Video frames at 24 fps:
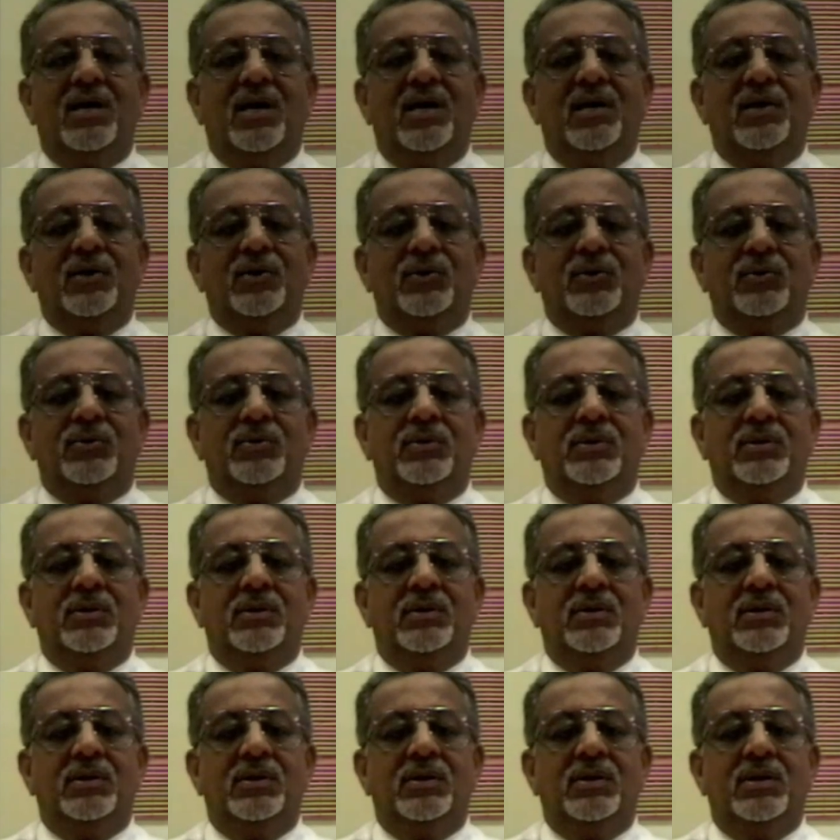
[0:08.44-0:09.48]
Hello,
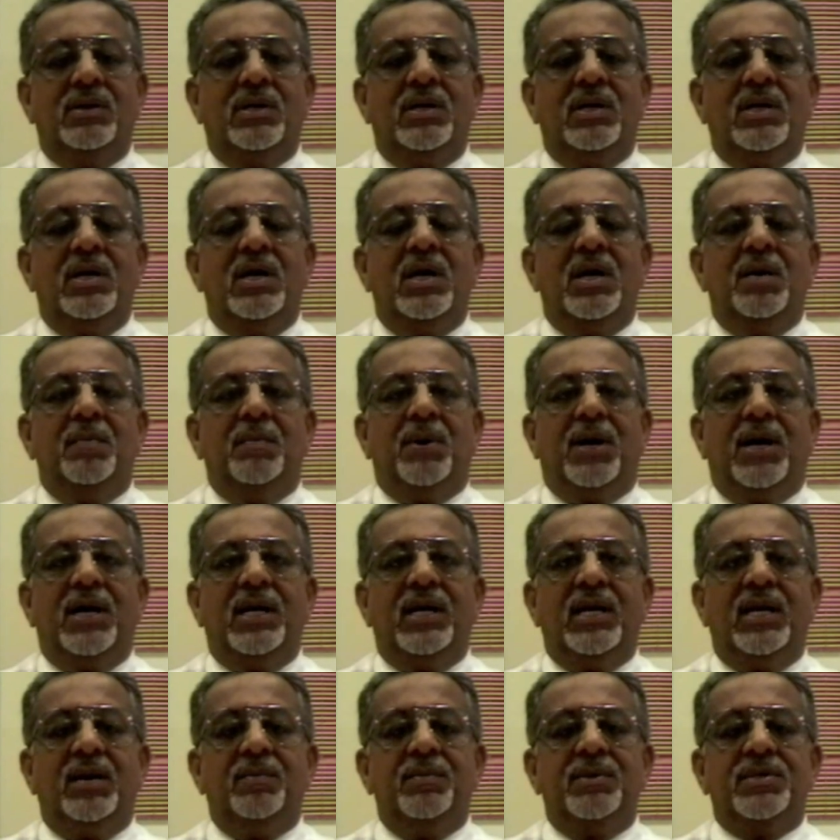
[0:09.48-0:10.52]
my
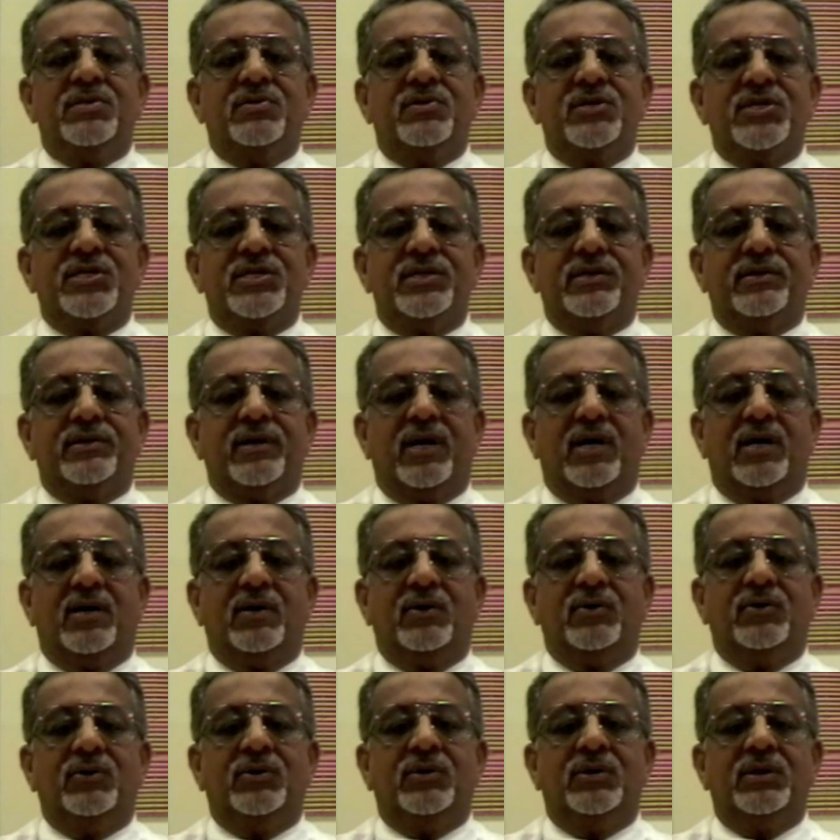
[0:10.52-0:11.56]
name is Krishna
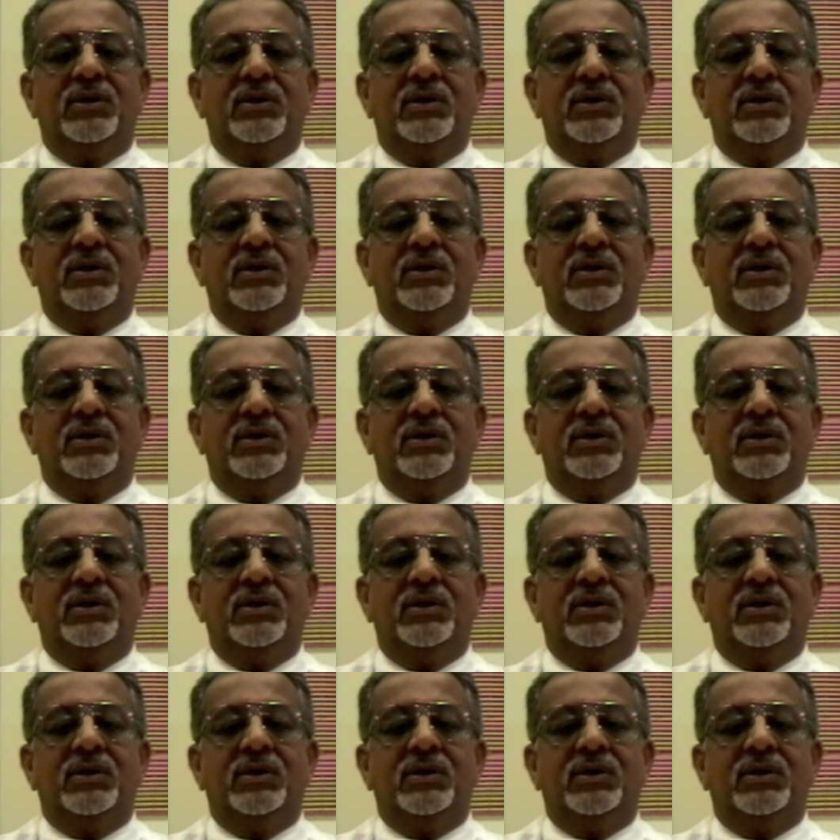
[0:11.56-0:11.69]
Rao,